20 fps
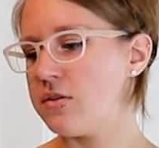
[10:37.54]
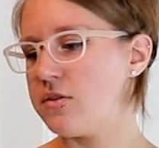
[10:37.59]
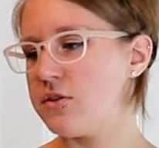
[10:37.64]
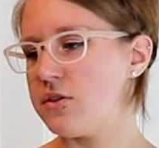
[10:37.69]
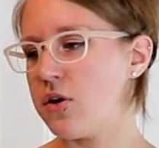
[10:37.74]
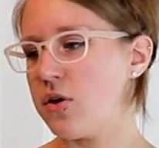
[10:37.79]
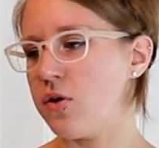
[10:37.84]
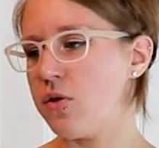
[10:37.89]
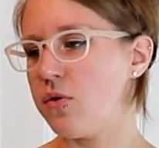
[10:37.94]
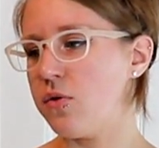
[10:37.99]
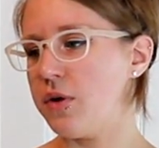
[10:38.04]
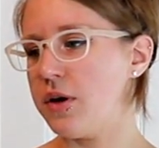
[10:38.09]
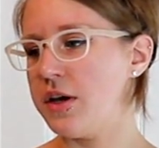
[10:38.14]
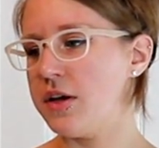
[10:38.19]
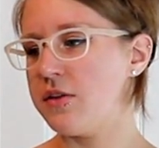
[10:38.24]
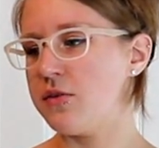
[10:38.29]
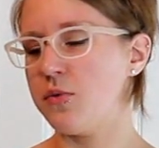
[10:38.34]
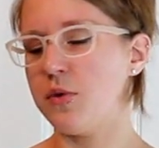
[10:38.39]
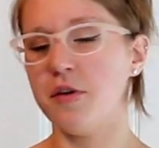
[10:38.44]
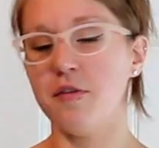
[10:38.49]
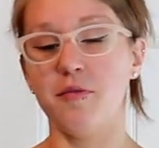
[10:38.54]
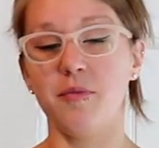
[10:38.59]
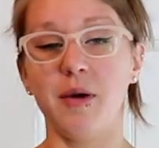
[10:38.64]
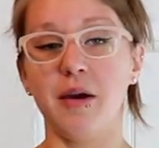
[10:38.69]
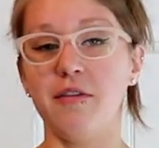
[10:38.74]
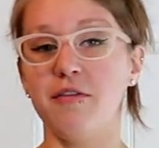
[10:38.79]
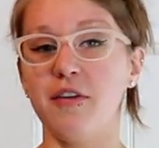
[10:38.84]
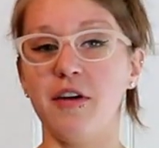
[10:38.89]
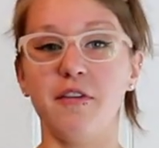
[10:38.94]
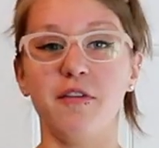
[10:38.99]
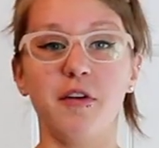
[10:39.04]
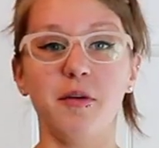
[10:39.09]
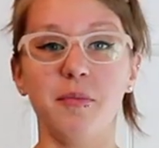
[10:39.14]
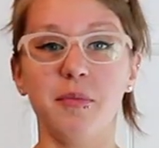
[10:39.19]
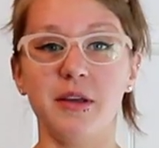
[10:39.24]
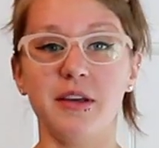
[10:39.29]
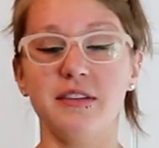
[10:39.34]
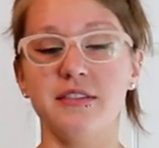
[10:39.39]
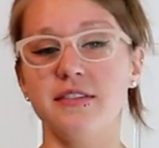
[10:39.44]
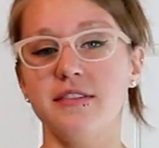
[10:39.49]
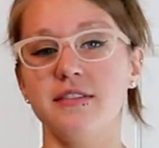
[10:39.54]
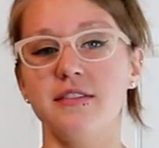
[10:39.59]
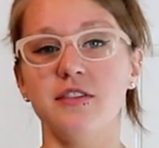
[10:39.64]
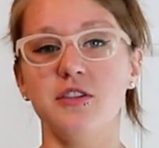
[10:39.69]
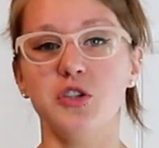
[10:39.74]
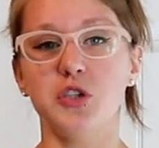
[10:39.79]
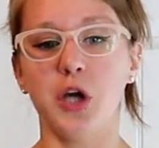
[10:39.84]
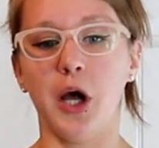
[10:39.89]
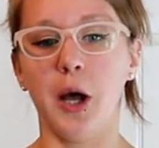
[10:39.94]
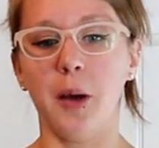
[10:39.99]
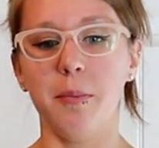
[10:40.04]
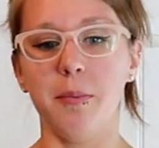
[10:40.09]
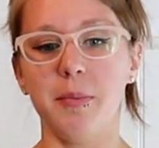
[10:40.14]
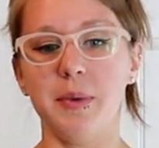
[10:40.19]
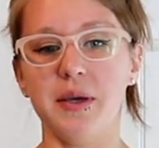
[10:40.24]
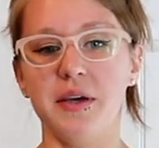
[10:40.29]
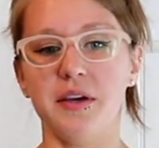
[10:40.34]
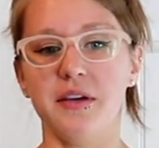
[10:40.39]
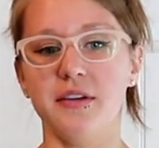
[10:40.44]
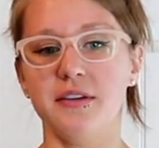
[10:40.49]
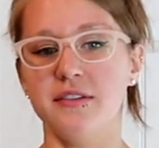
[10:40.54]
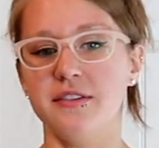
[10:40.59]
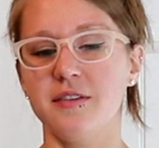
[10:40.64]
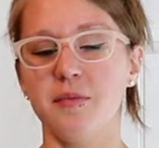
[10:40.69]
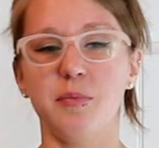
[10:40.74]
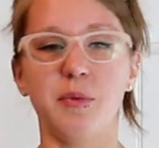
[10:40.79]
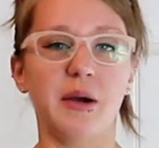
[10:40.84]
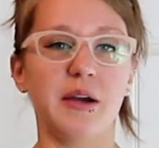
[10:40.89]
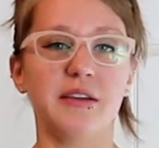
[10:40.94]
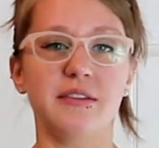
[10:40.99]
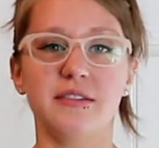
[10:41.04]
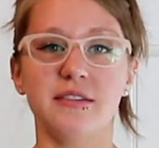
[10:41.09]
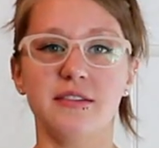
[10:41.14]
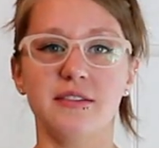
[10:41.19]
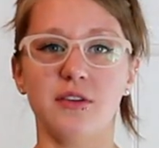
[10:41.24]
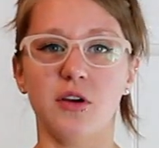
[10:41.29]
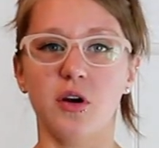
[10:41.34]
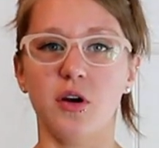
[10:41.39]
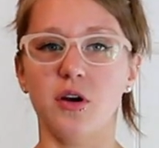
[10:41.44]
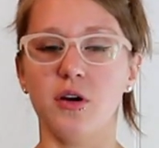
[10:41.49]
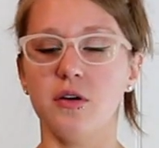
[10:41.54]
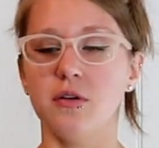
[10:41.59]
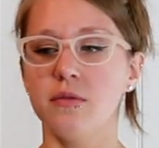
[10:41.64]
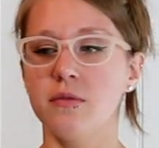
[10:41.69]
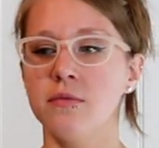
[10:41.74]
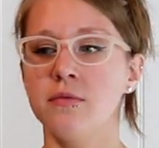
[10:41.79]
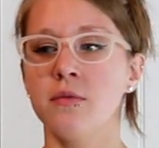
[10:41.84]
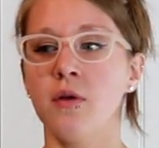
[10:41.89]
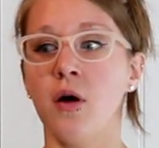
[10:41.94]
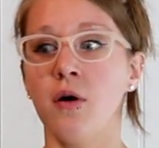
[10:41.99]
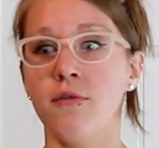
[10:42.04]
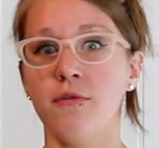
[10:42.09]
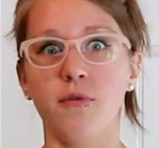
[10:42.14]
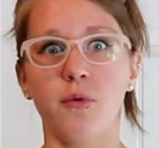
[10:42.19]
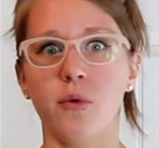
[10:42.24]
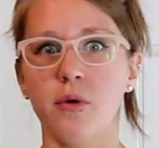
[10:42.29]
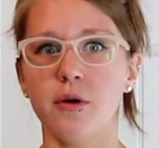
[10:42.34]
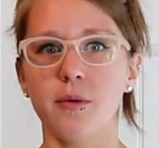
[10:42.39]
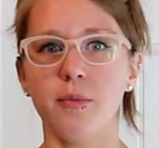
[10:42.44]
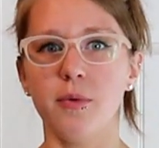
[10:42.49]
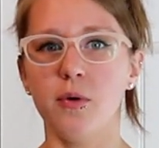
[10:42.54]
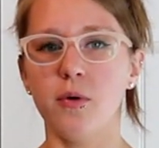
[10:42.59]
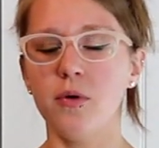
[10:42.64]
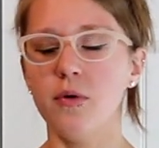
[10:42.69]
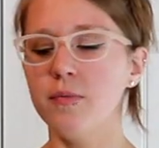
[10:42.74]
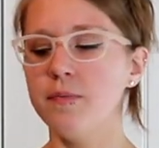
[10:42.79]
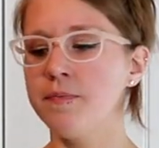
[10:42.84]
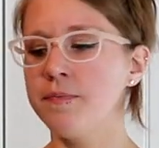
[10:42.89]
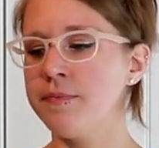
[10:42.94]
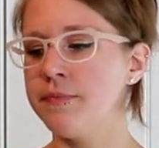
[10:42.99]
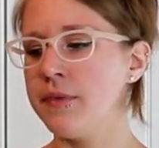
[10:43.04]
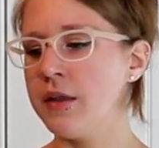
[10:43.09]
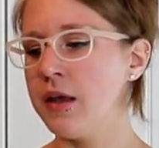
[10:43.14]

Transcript: So it's one of my favorite places to shop because the prices are affordable.